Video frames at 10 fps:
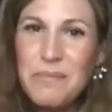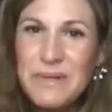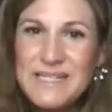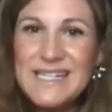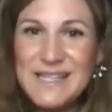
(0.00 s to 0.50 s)

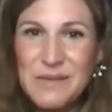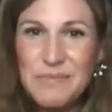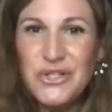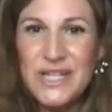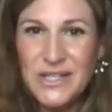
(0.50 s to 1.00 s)
business in the
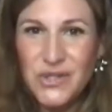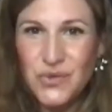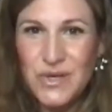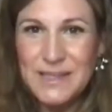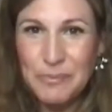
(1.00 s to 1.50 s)
beauty
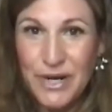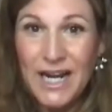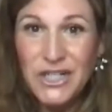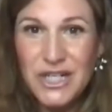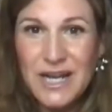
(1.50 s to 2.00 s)
industry is a
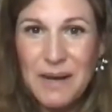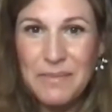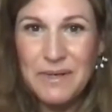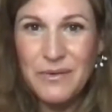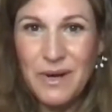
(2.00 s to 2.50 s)
production
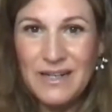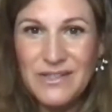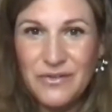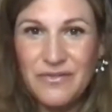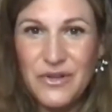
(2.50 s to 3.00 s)
company, right?
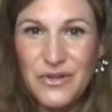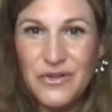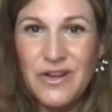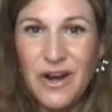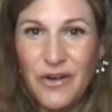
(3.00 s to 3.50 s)
So if you
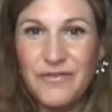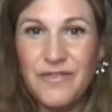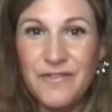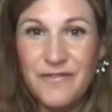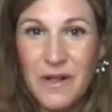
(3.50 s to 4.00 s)
do a lot of
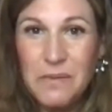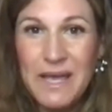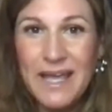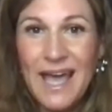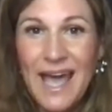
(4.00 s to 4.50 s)

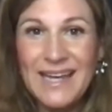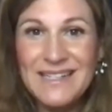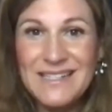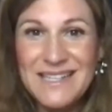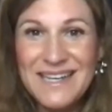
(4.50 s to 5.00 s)
filming and